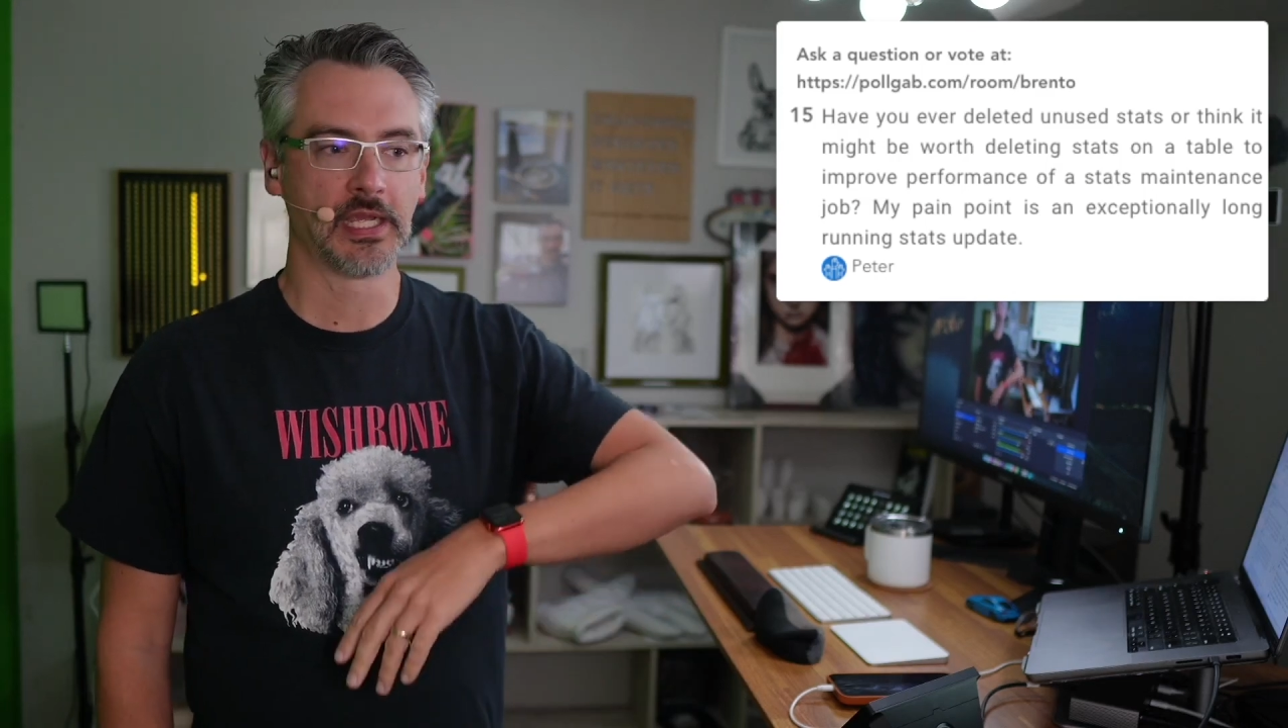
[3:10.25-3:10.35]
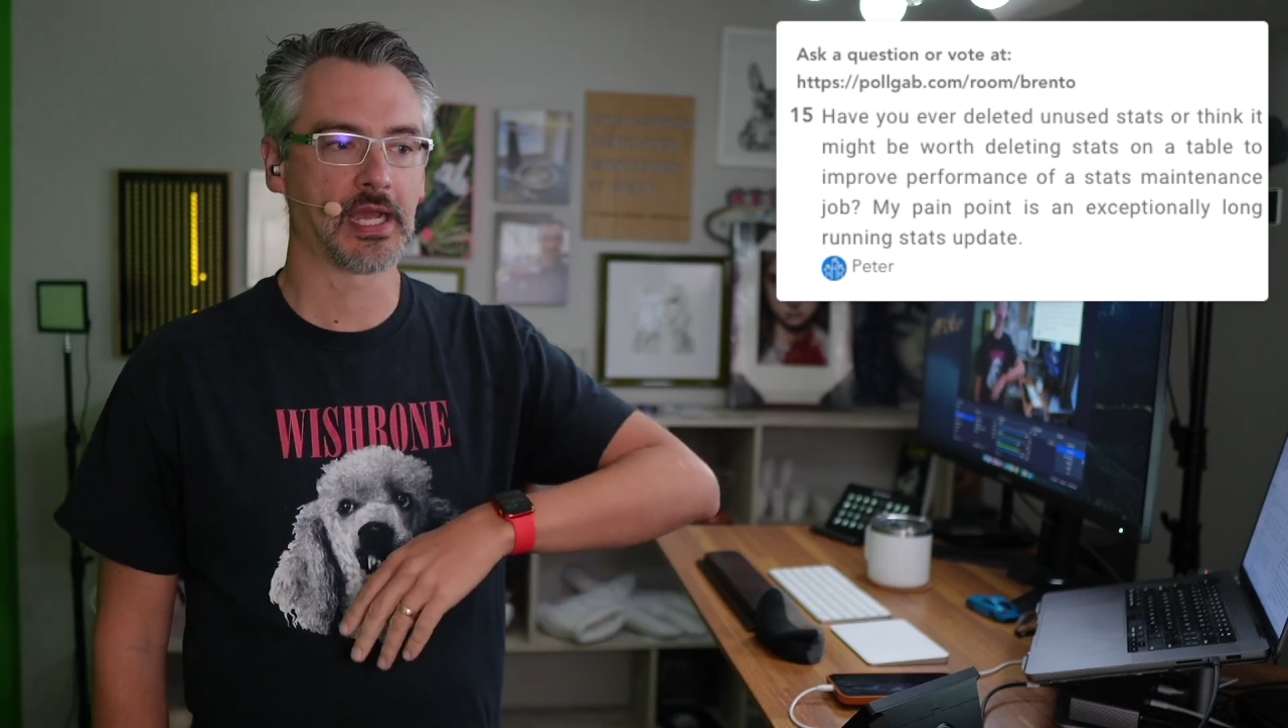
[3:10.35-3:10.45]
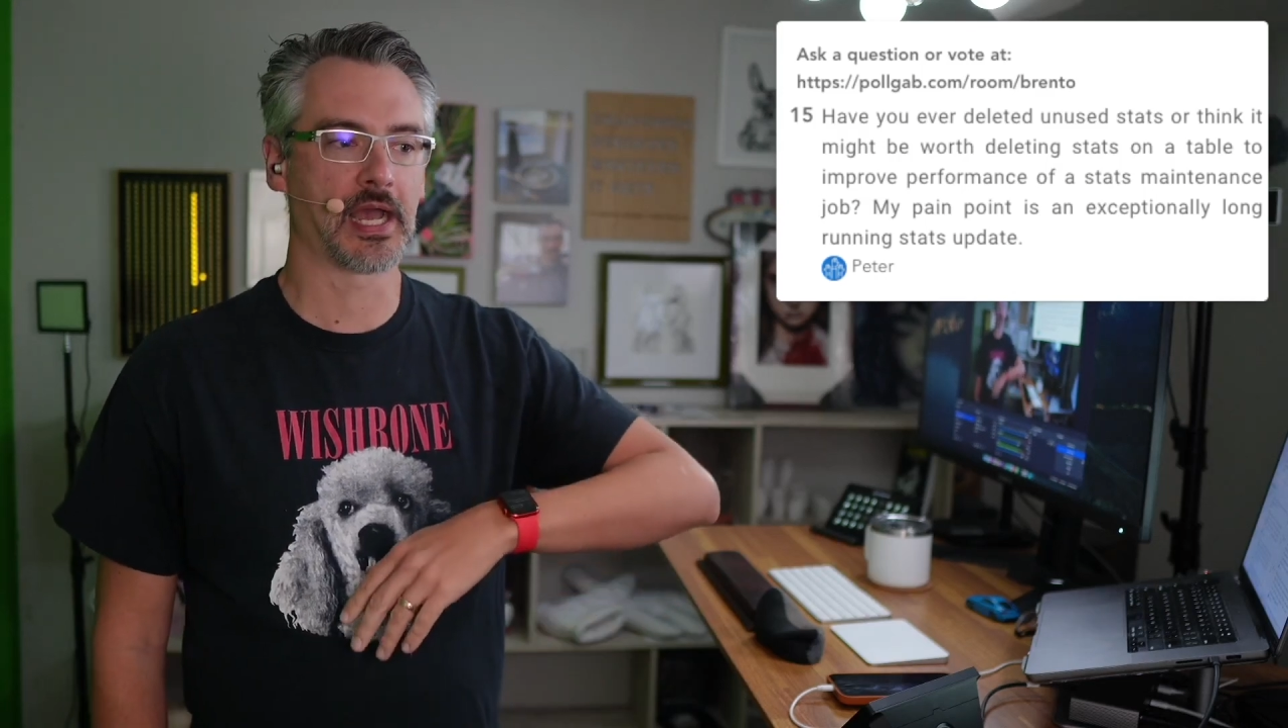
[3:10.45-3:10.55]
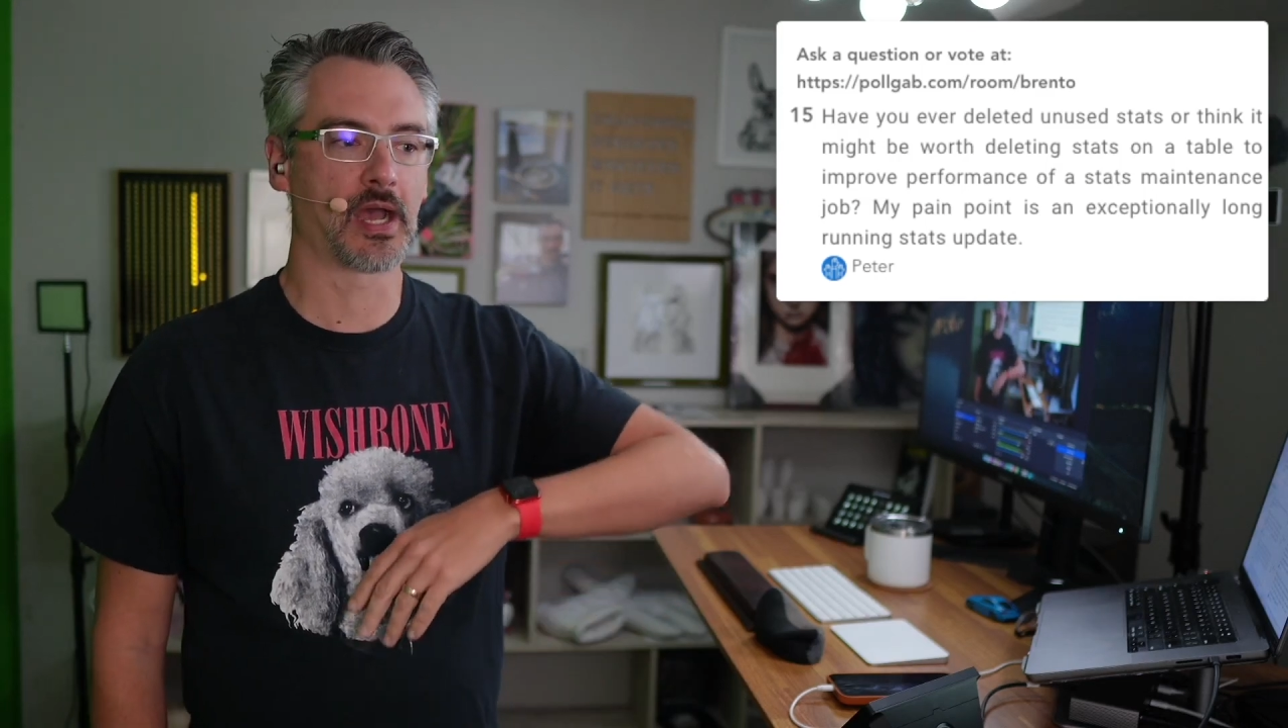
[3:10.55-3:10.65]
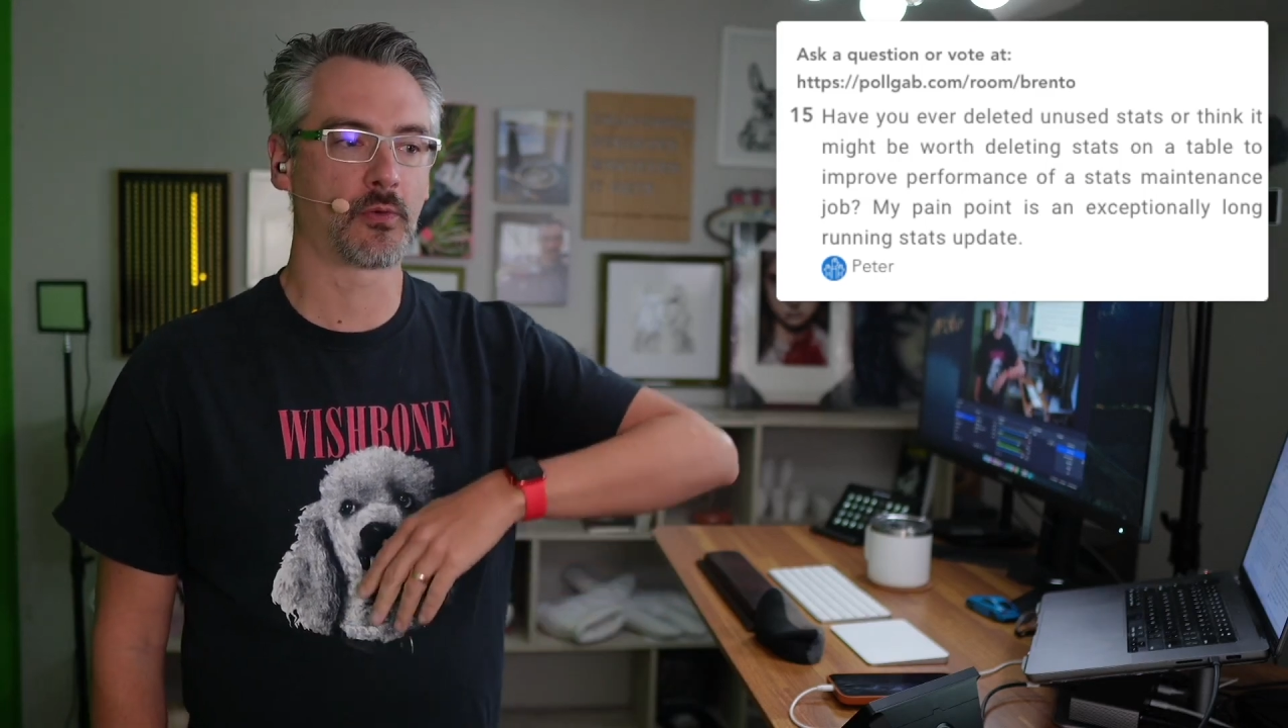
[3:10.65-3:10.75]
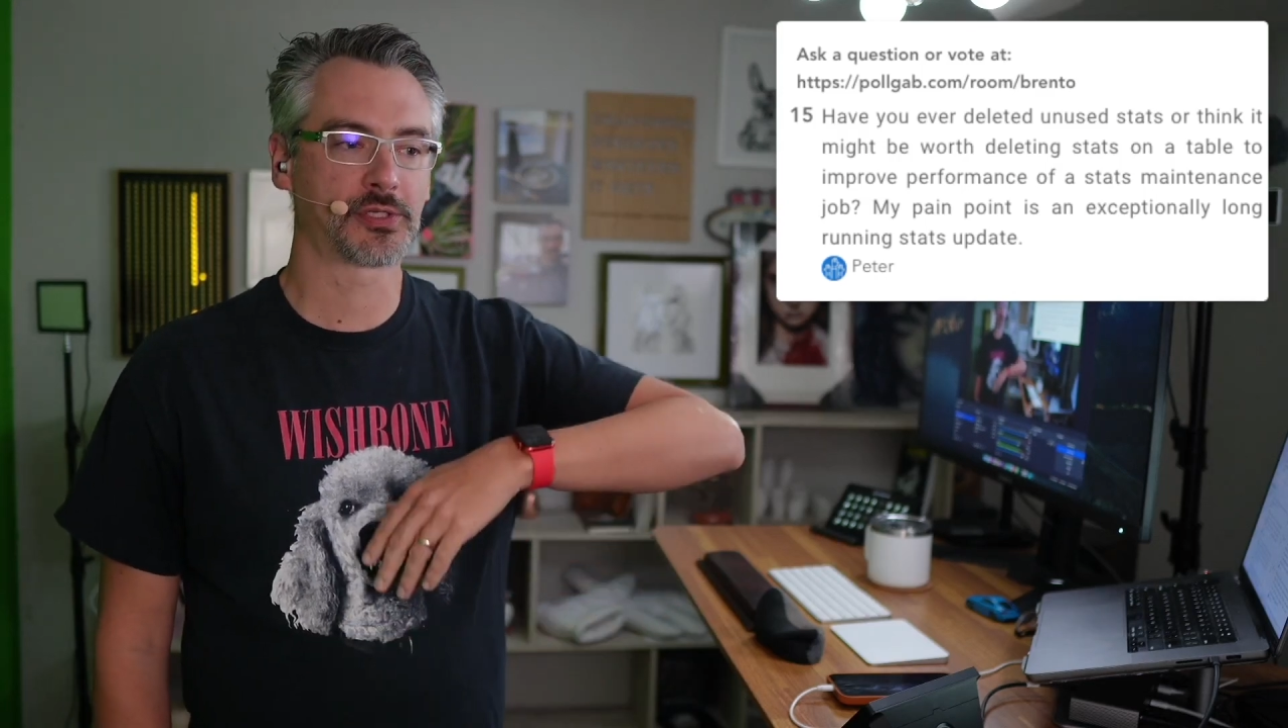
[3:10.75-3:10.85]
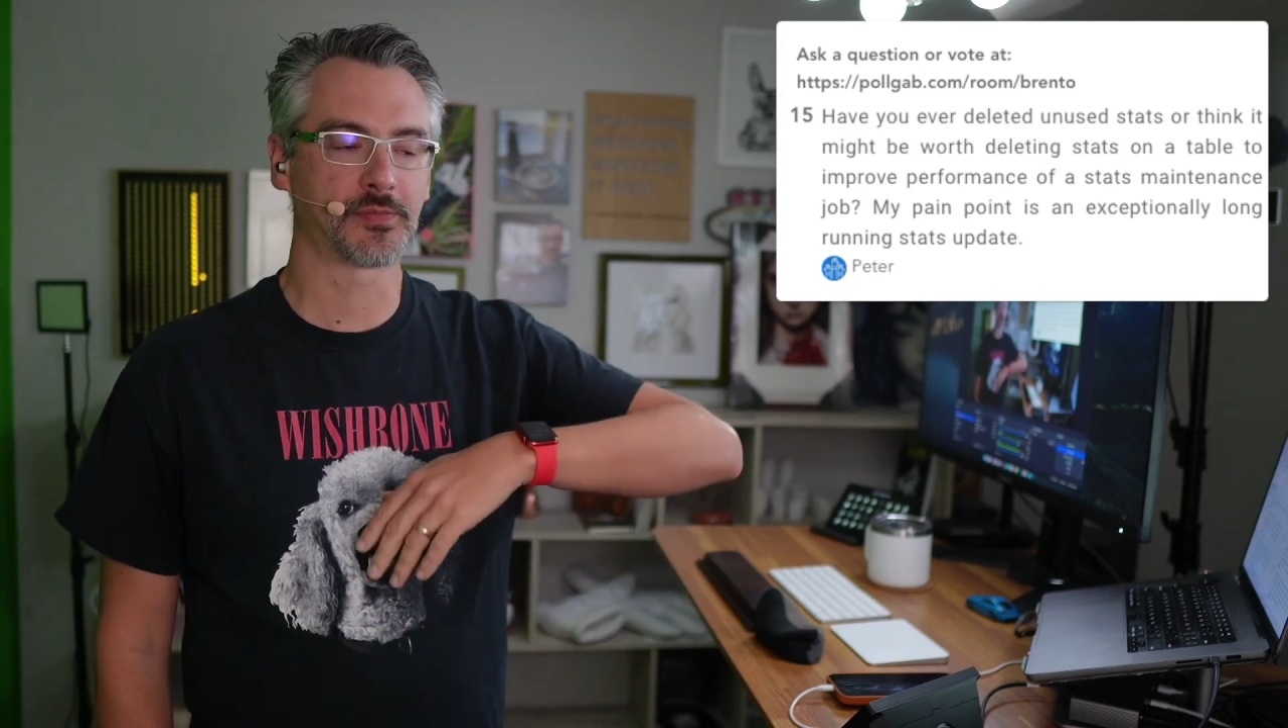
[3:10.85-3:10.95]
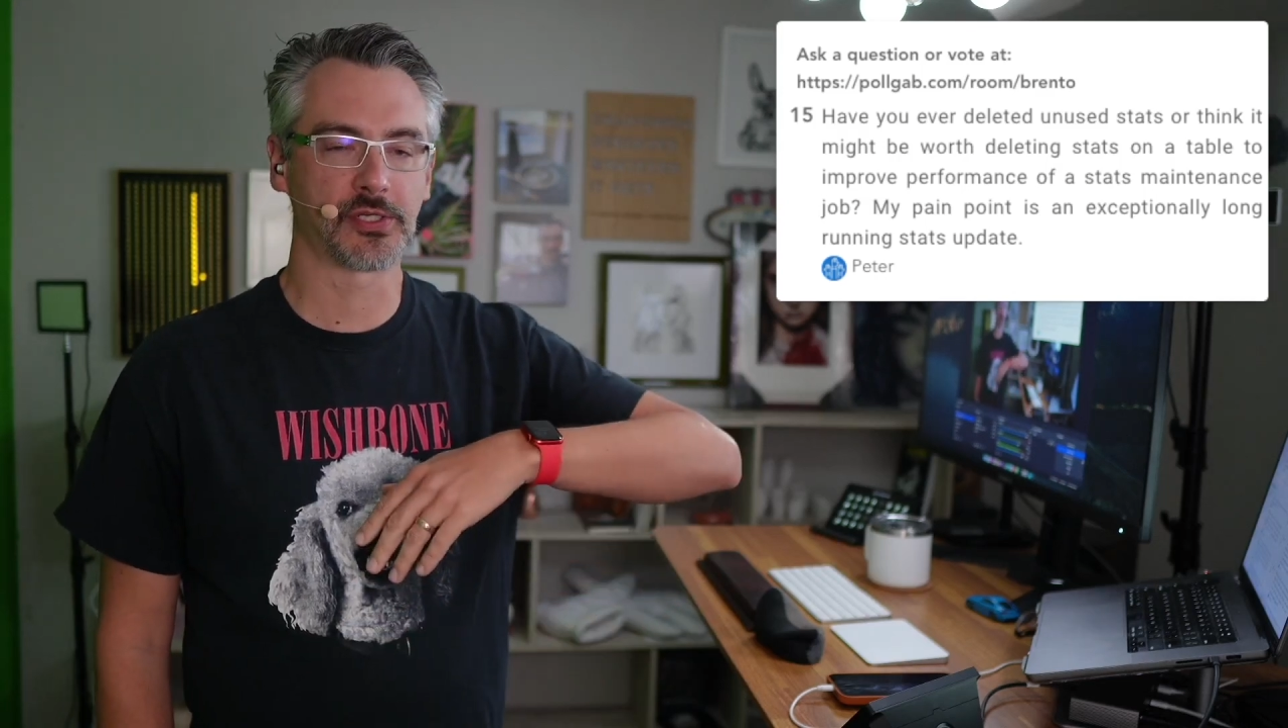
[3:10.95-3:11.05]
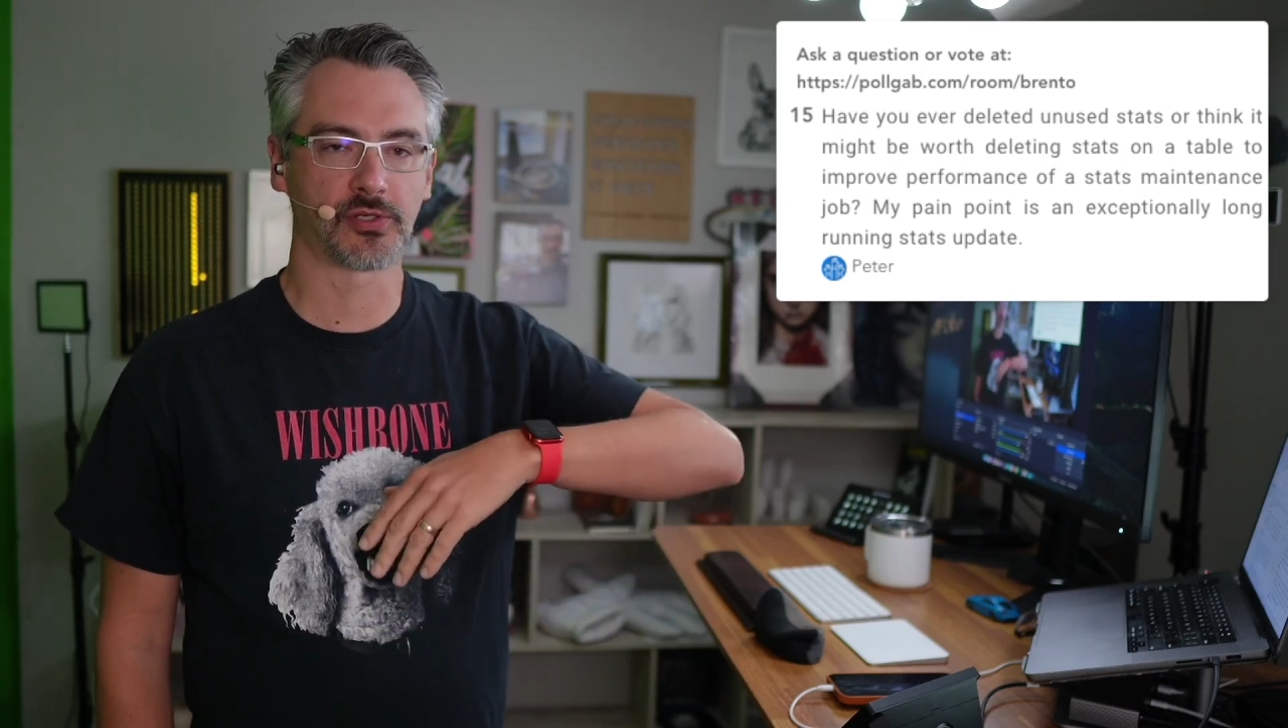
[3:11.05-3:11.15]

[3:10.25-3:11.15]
uh, which means